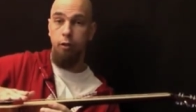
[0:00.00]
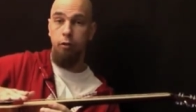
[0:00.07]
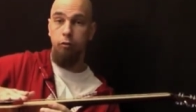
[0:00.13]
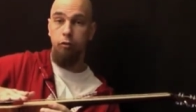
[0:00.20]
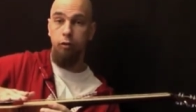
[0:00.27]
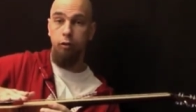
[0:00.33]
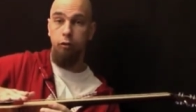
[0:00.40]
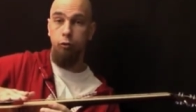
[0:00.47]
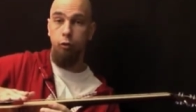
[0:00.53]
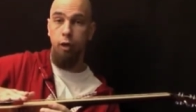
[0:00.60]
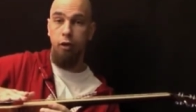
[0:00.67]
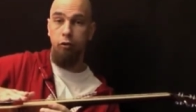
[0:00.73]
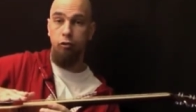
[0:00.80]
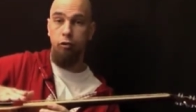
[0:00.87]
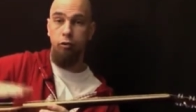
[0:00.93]
so that your
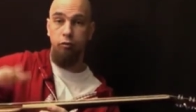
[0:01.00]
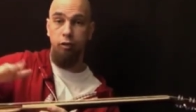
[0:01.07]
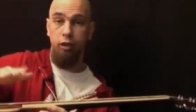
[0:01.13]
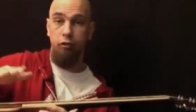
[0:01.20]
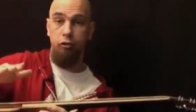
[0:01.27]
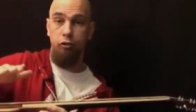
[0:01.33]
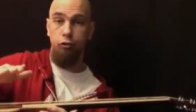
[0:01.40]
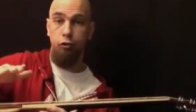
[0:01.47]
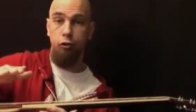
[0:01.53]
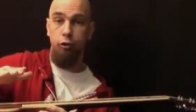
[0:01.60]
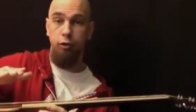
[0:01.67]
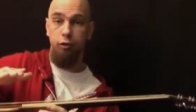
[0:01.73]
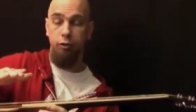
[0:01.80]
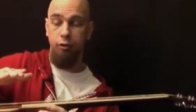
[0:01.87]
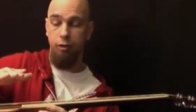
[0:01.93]
action doesn't actually turn,
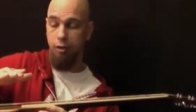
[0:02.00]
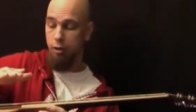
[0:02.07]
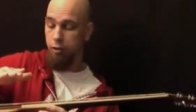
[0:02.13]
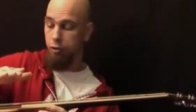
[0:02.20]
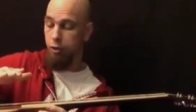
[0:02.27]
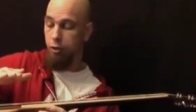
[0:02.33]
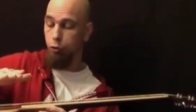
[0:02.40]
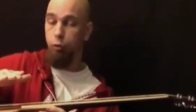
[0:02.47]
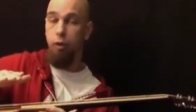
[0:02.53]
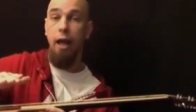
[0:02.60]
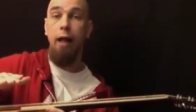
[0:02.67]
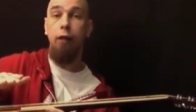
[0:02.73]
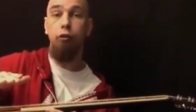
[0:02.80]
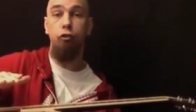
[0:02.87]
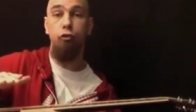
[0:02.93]
in, turn into an
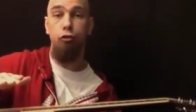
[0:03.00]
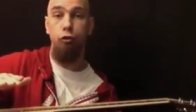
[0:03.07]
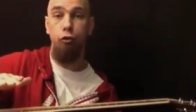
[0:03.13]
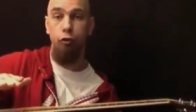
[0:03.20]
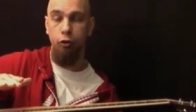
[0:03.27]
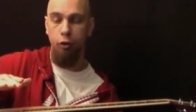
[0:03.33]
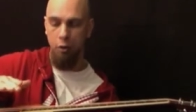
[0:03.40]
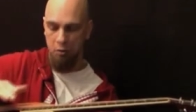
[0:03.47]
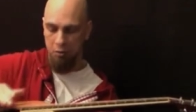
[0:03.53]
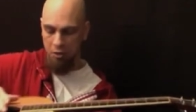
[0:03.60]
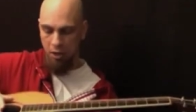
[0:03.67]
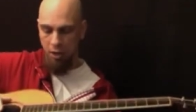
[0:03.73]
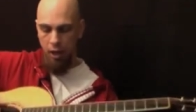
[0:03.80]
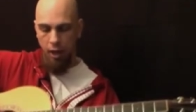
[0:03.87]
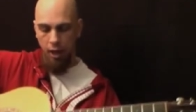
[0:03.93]
altitude, you know.
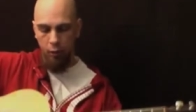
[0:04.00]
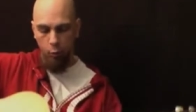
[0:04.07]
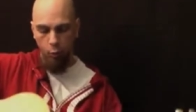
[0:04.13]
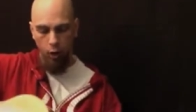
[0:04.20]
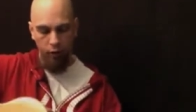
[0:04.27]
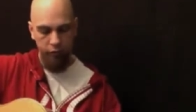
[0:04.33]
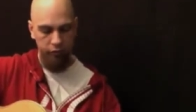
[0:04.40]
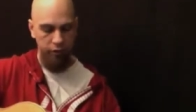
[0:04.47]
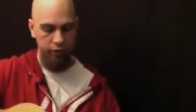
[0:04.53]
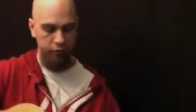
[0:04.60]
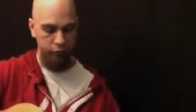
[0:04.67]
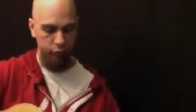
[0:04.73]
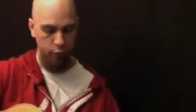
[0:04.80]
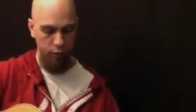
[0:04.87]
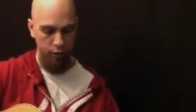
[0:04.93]
Otherwise,
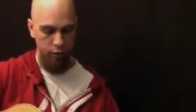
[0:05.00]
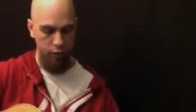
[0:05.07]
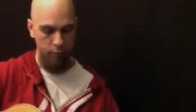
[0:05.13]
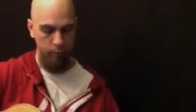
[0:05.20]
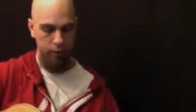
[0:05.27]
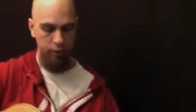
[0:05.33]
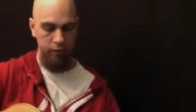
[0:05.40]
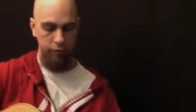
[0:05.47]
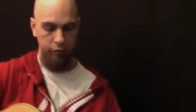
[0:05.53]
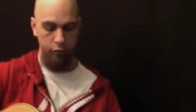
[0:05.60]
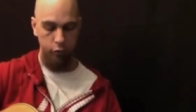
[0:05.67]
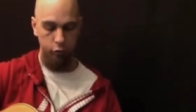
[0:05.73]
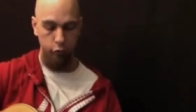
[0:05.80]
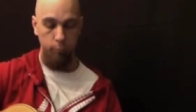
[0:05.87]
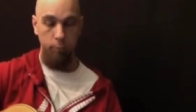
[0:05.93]
it's really going to be
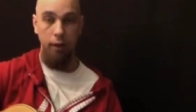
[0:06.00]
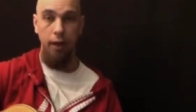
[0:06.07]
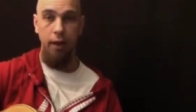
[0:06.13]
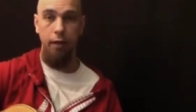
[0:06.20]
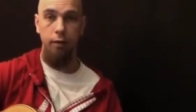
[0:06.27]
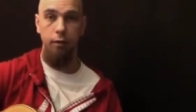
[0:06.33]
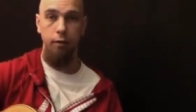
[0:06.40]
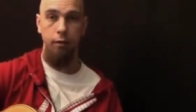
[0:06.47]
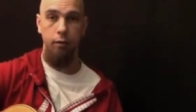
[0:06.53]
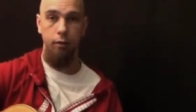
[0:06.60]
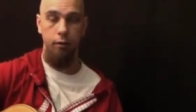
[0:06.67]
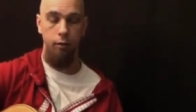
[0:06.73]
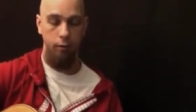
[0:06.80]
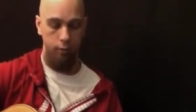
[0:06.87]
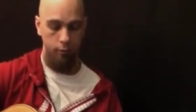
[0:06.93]
difficult to play.
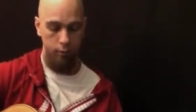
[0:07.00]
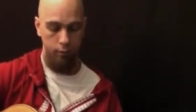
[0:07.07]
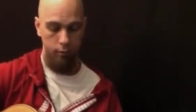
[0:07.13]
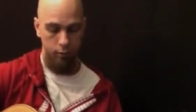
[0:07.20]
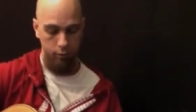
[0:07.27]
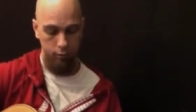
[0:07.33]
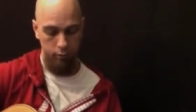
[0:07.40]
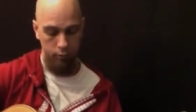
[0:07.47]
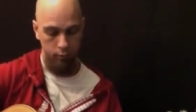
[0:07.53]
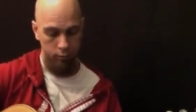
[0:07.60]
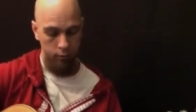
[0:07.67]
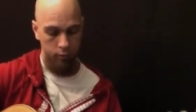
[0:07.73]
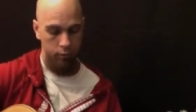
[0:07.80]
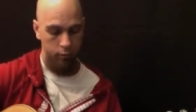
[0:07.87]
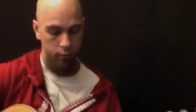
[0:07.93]

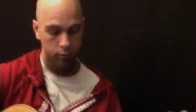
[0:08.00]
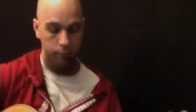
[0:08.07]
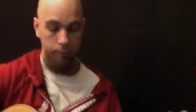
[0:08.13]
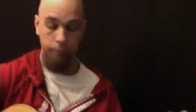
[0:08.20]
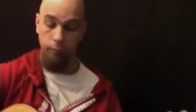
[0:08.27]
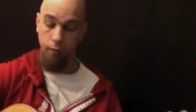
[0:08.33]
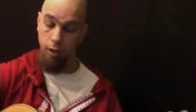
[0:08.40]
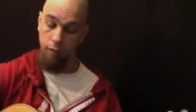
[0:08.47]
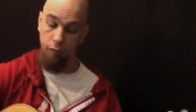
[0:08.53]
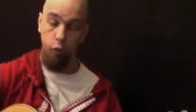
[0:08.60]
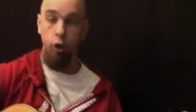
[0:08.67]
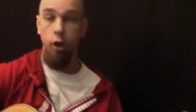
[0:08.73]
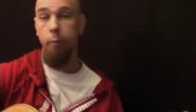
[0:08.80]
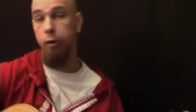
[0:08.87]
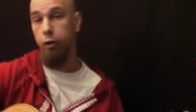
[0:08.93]
I
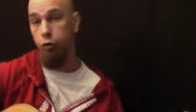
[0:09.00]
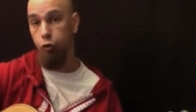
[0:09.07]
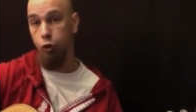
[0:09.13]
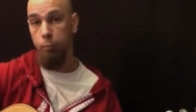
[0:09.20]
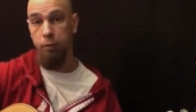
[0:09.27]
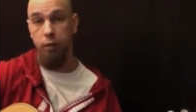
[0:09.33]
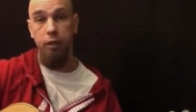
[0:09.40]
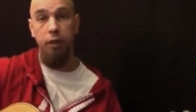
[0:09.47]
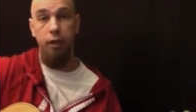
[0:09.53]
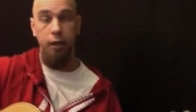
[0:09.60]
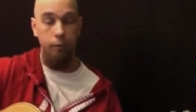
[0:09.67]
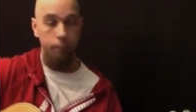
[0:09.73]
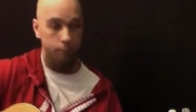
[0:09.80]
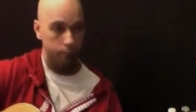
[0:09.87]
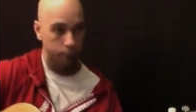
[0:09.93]
forgot I'm going to drop D there.